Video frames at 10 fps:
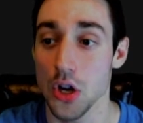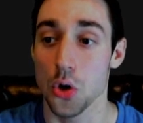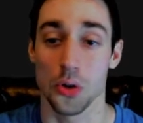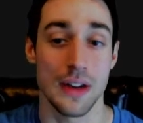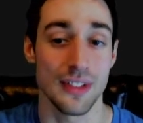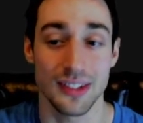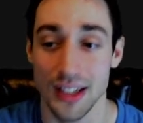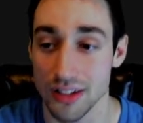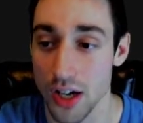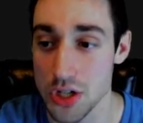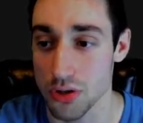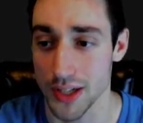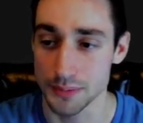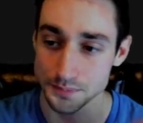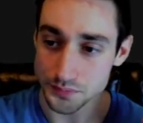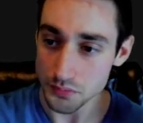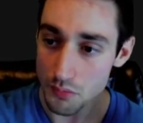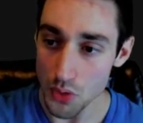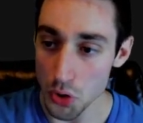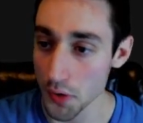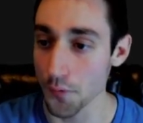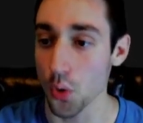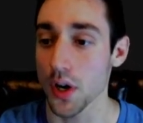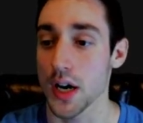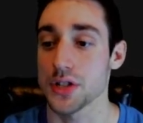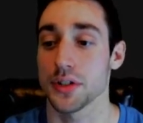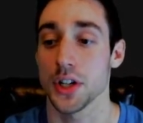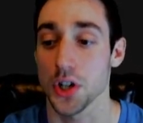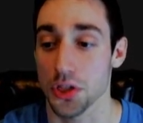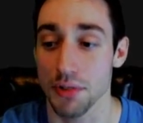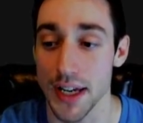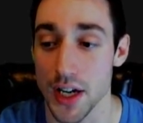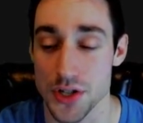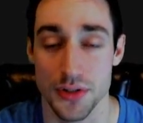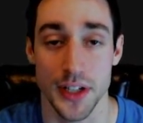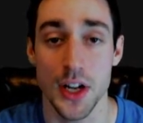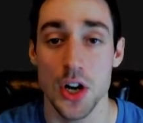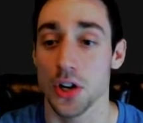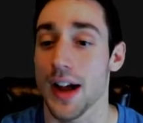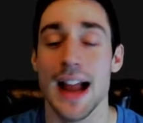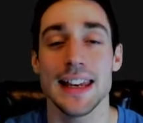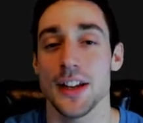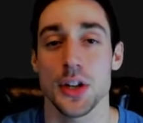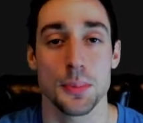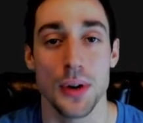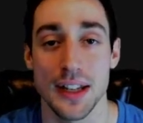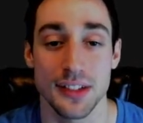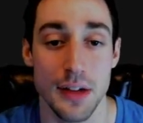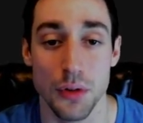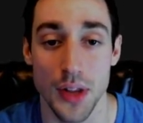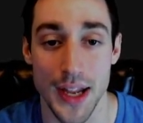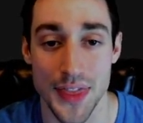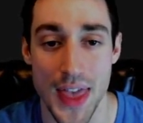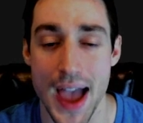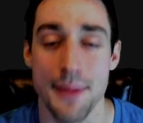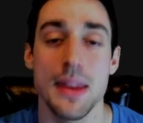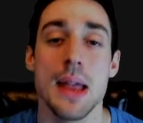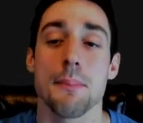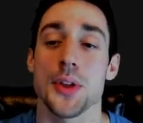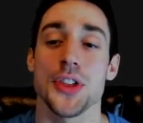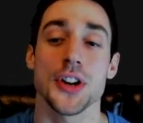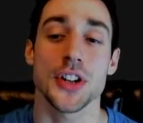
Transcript: or even 600 dollars or 400 or 300 or any other price level like that. But there